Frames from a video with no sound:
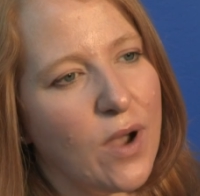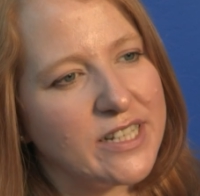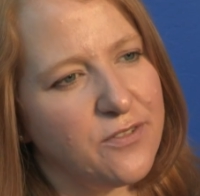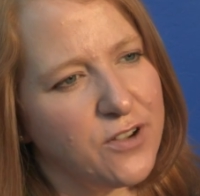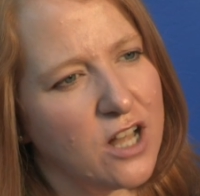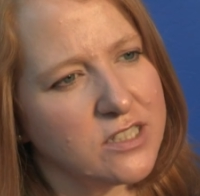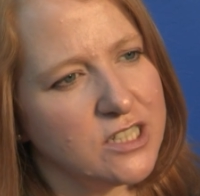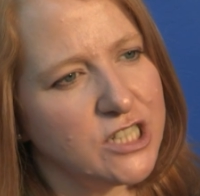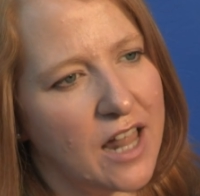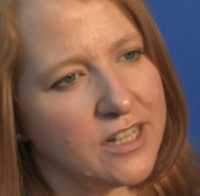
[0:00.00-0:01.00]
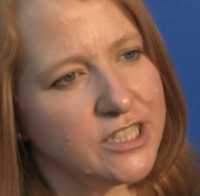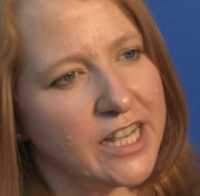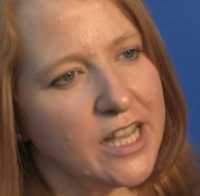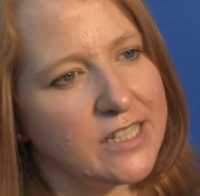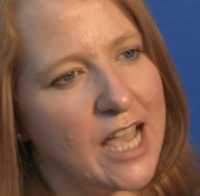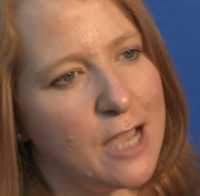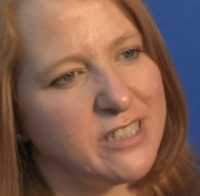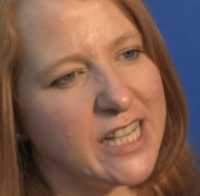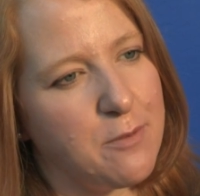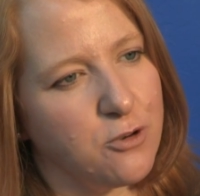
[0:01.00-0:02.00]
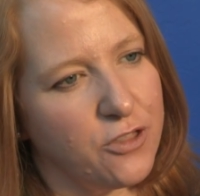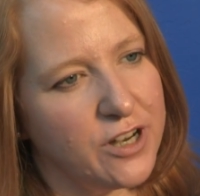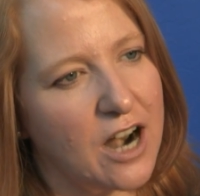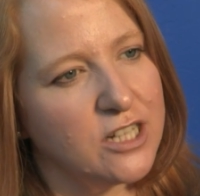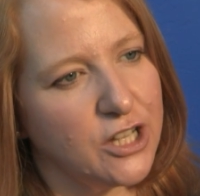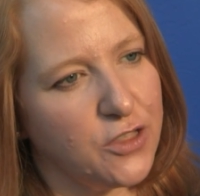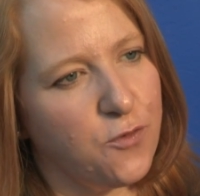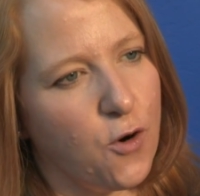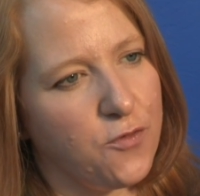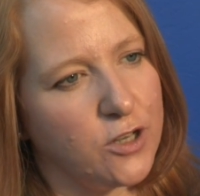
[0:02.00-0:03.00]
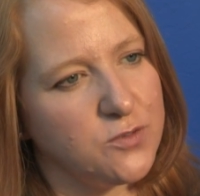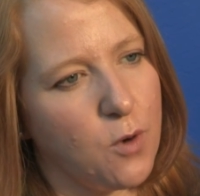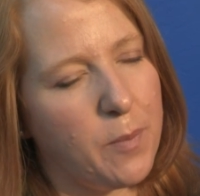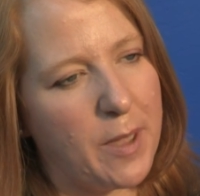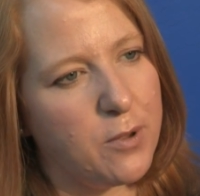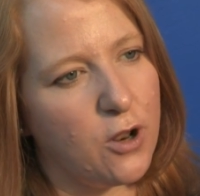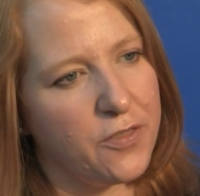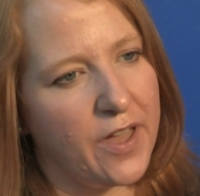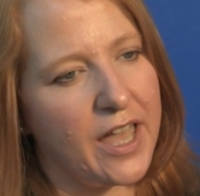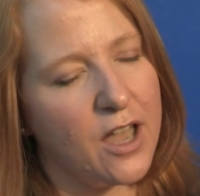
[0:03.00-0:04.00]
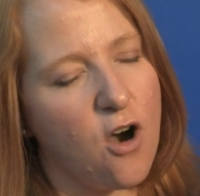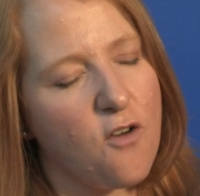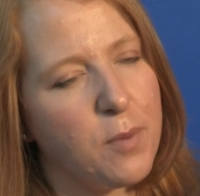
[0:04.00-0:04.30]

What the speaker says: quite difficult and challenging at times to keep Northern Ireland at the forefront of what people are thinking of.